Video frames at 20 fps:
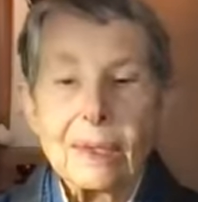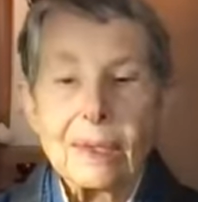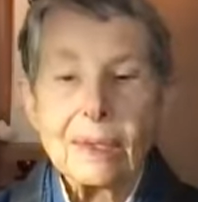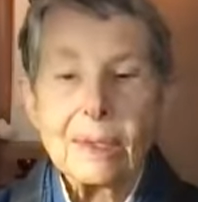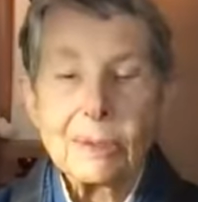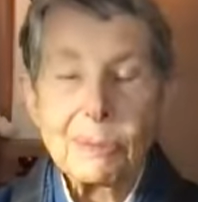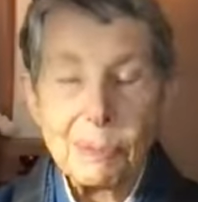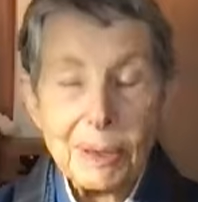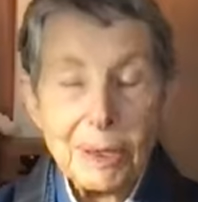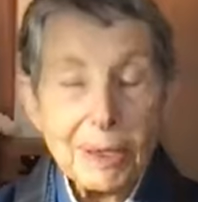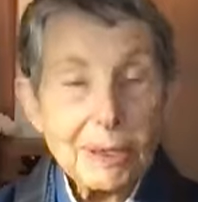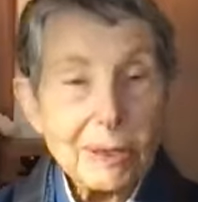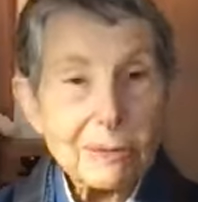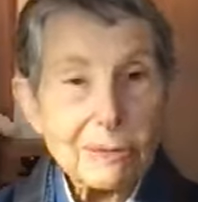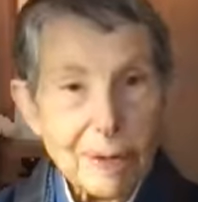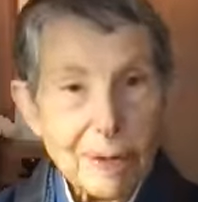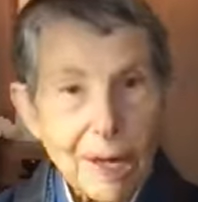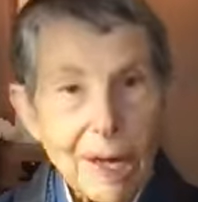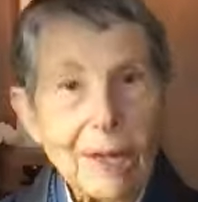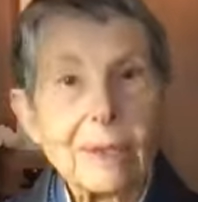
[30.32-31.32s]
Despite the
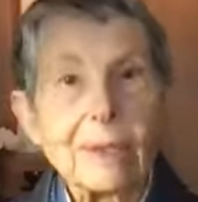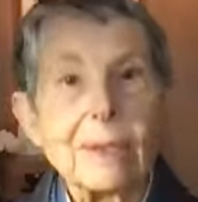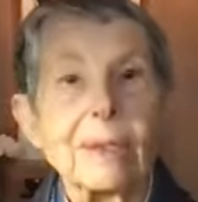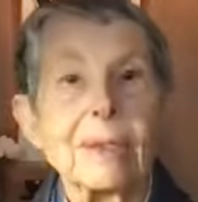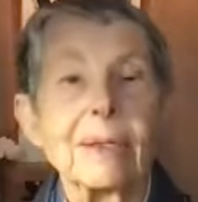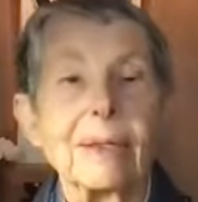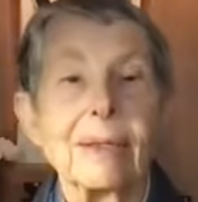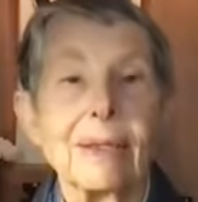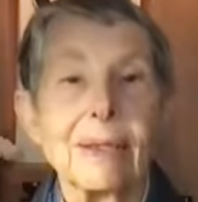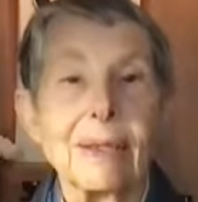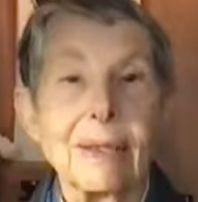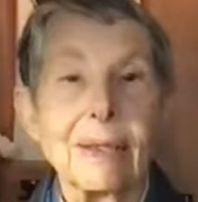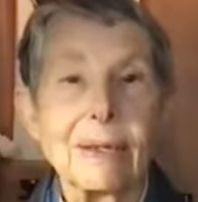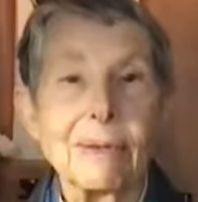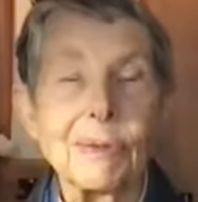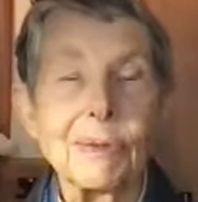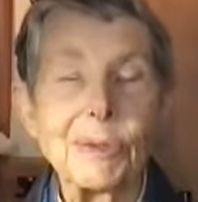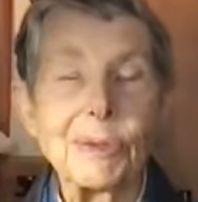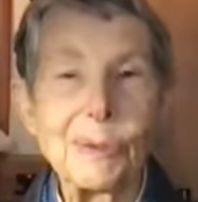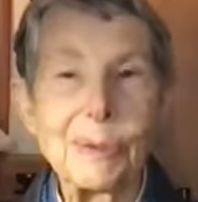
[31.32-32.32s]
fact that it
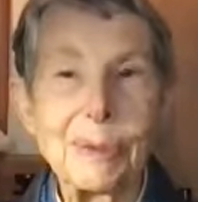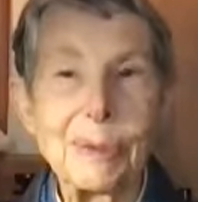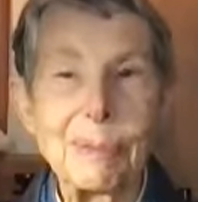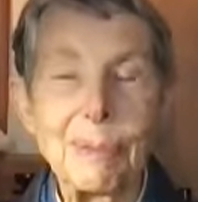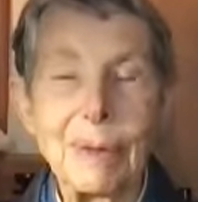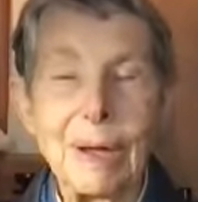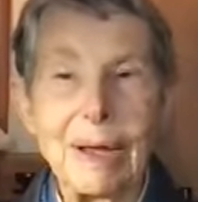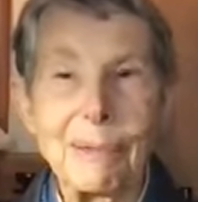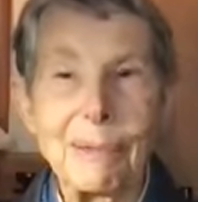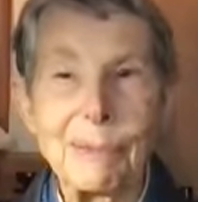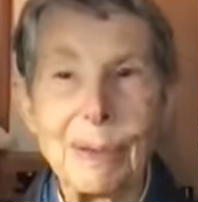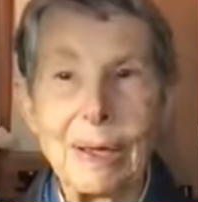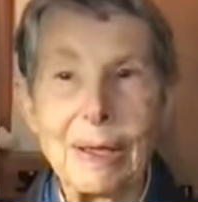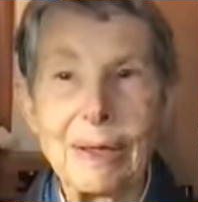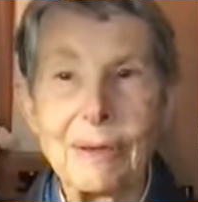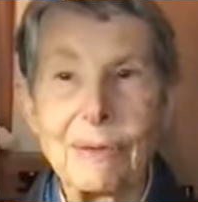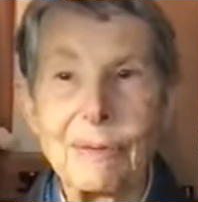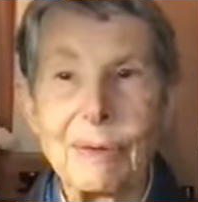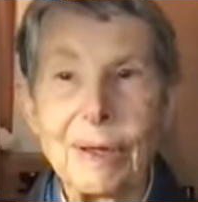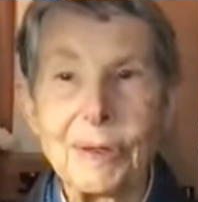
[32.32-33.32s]
was going by
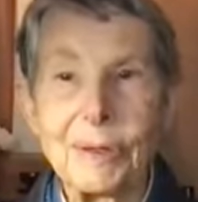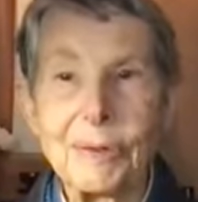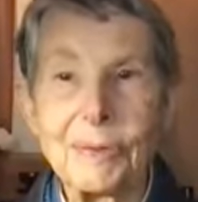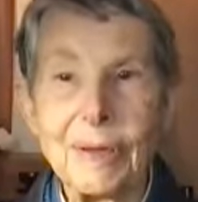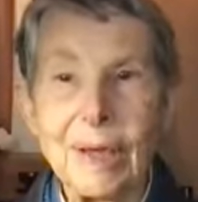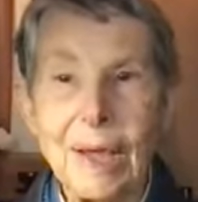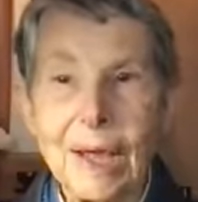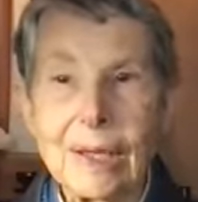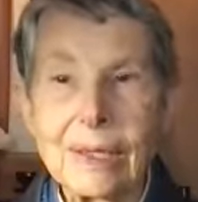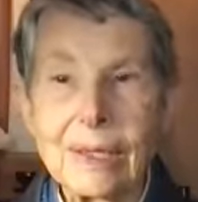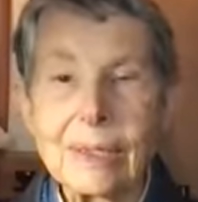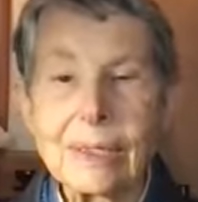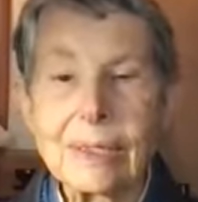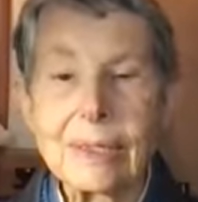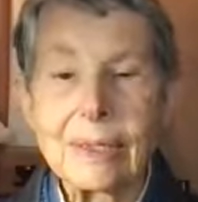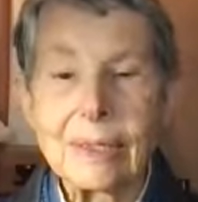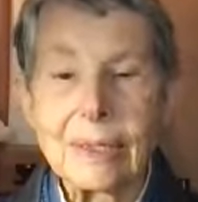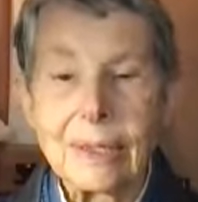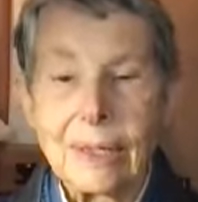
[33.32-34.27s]
rather fast.